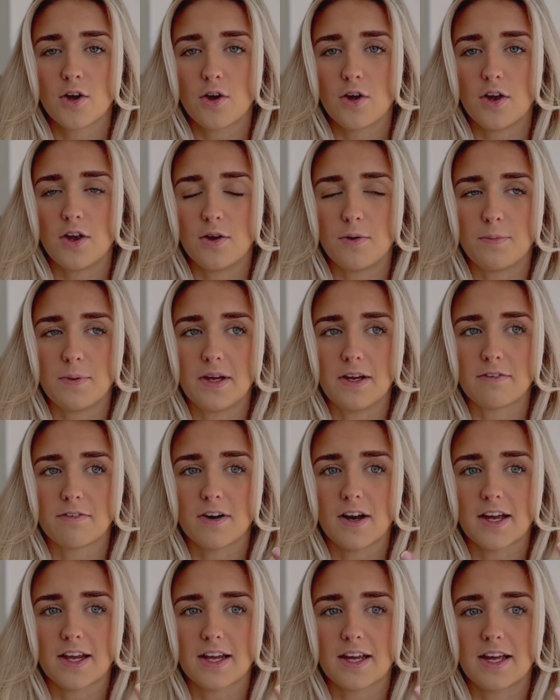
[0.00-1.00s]
it would be for
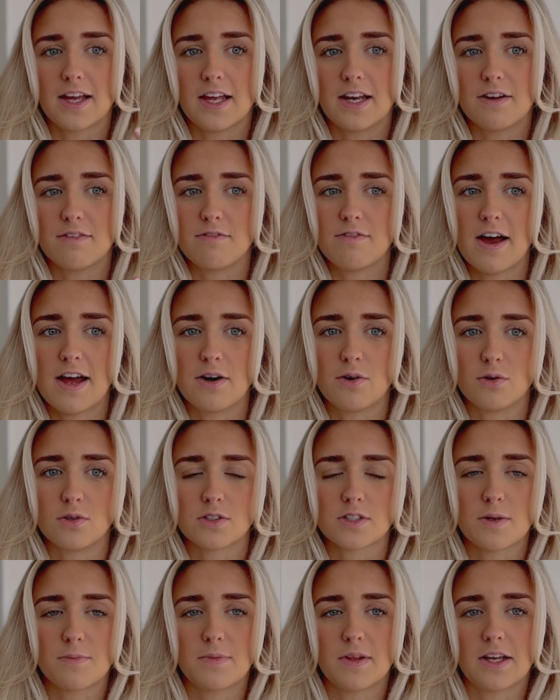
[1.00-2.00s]
like an event or
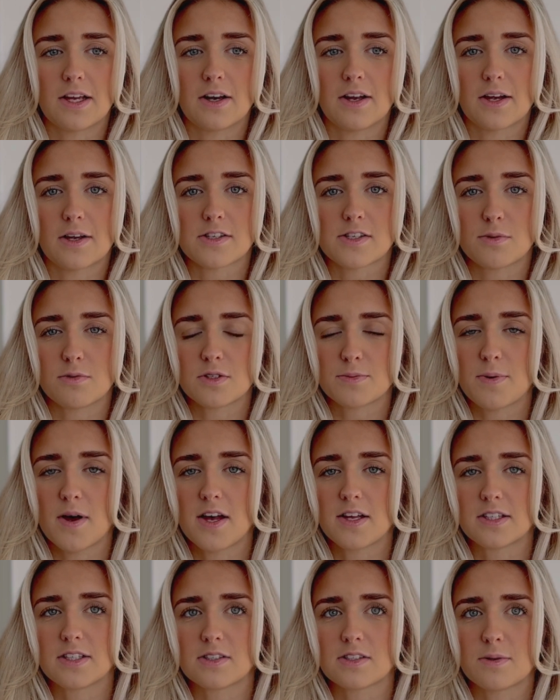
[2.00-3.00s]
something, like someone's
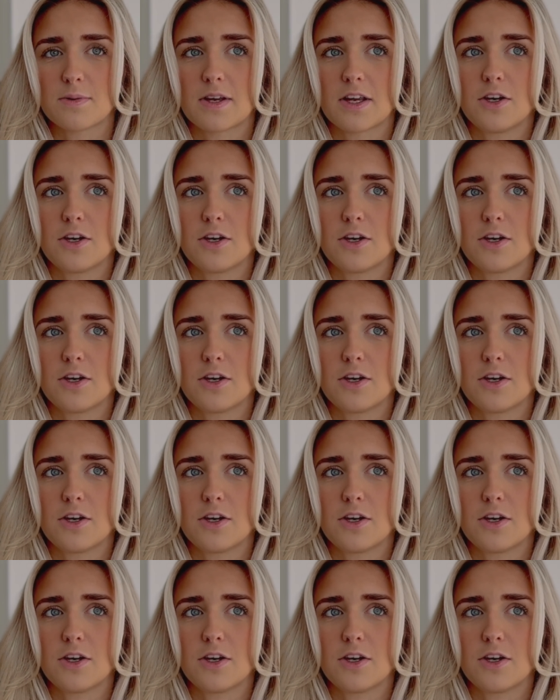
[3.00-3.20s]
birthday or something,